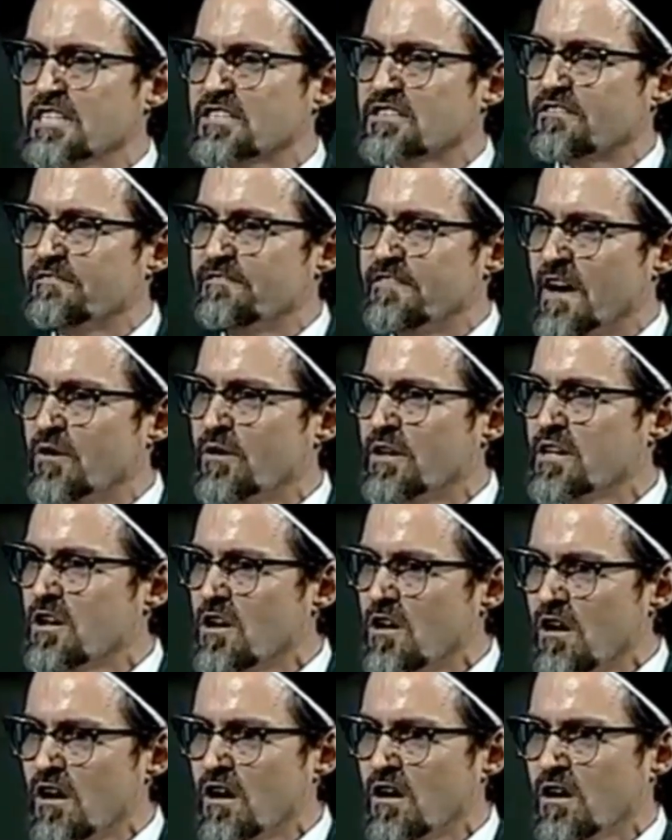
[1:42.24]
It's very
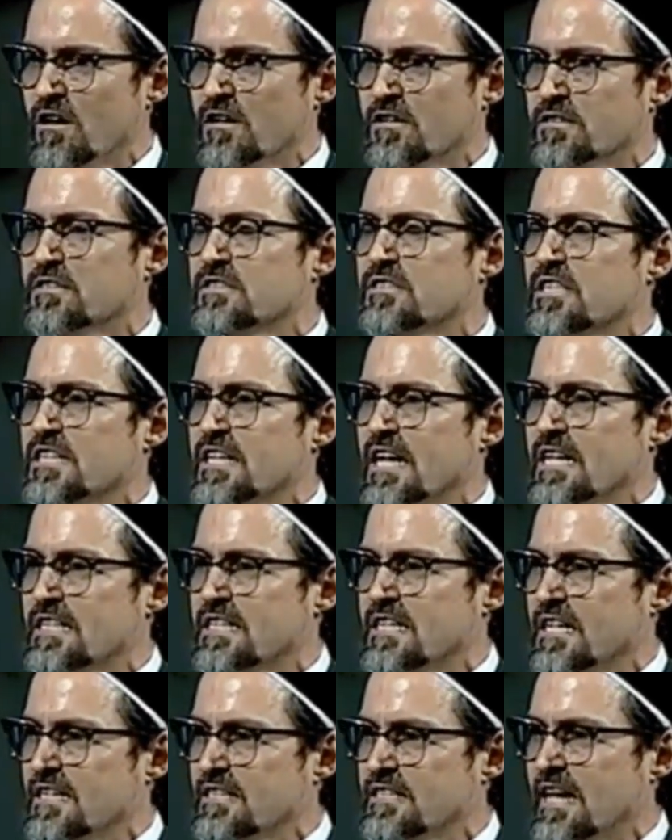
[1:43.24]
hard to
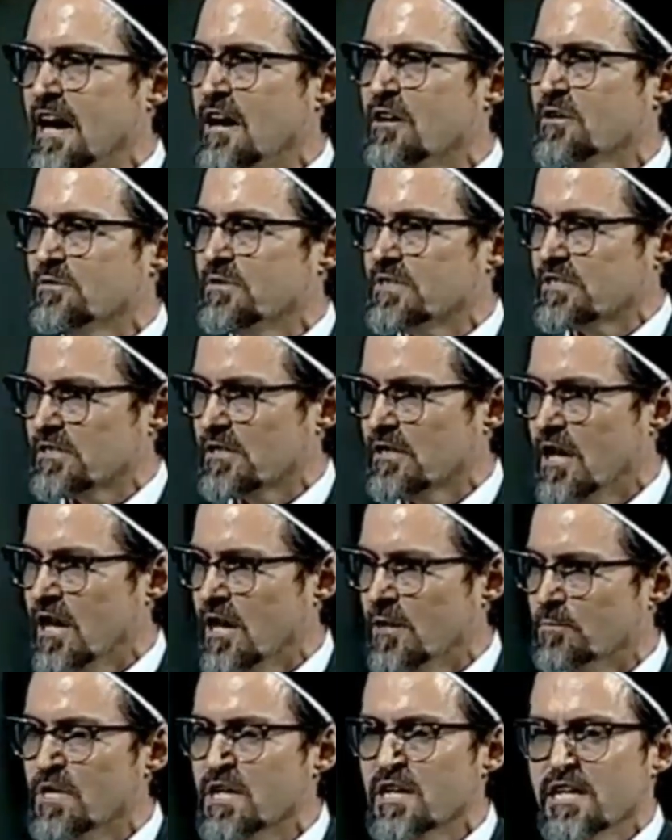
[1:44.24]
get kicked out of
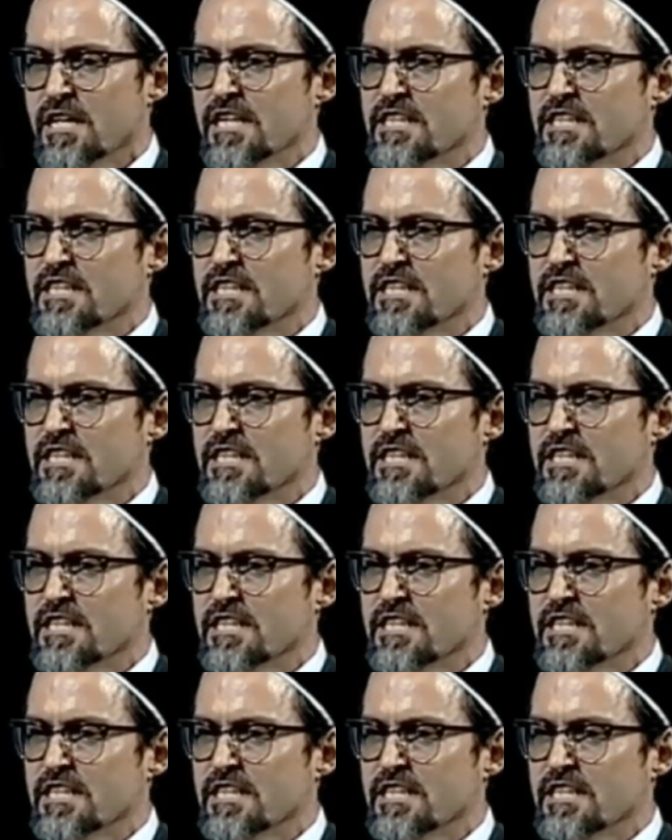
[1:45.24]
Islam.